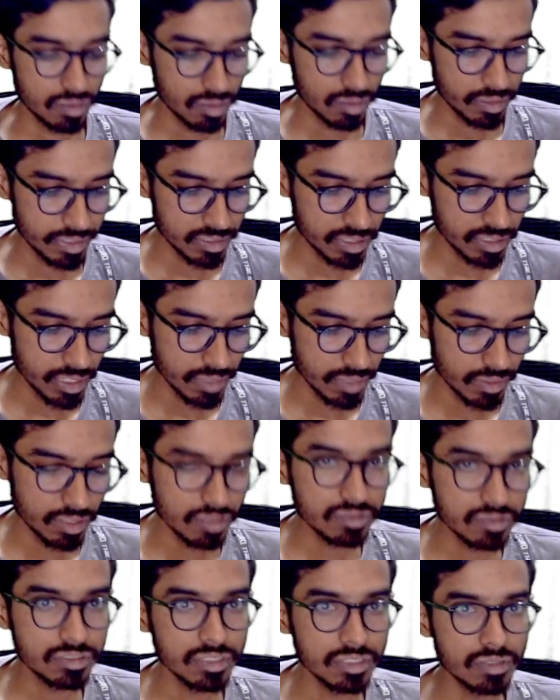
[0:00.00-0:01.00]
is equal to
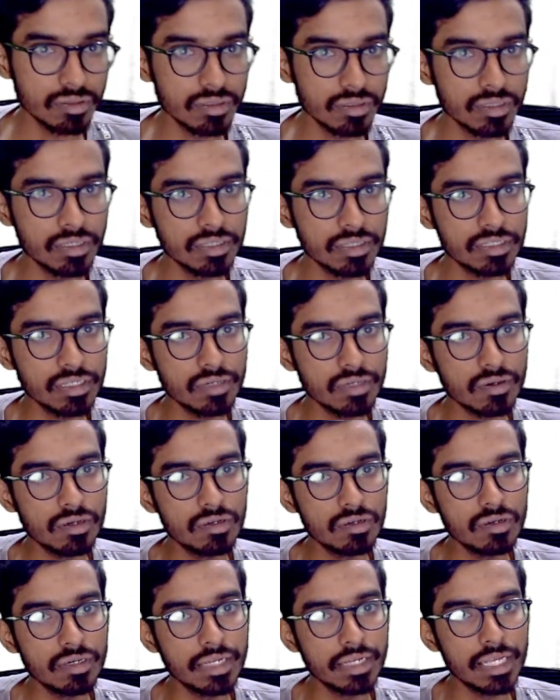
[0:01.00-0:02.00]
0. It's equal
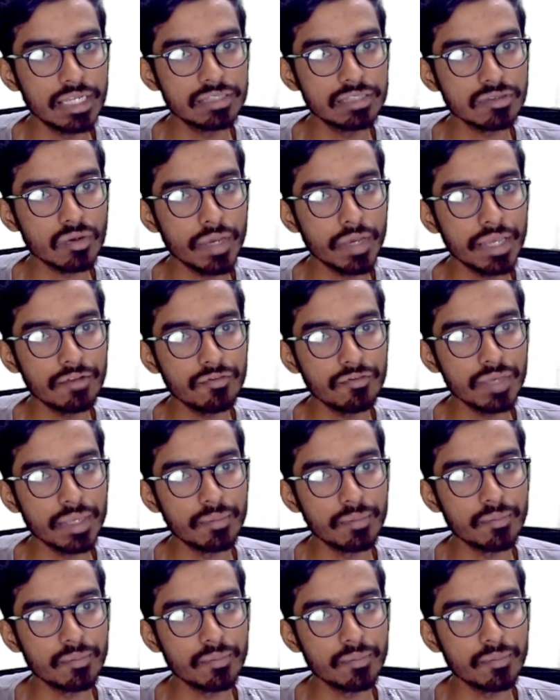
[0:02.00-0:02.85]
to del square phi,